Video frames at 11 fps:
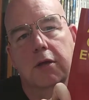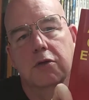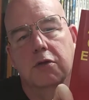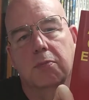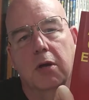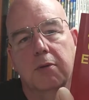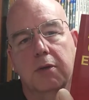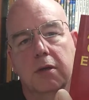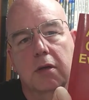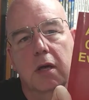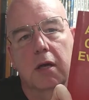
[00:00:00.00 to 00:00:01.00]
you should probably
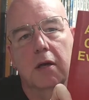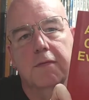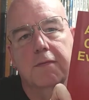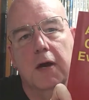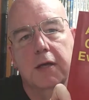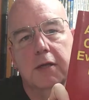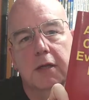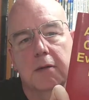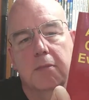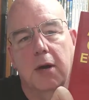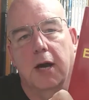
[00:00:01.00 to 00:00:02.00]
find
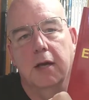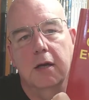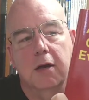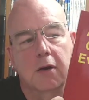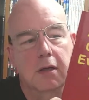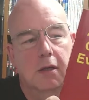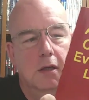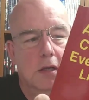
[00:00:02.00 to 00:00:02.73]
and buy. All right.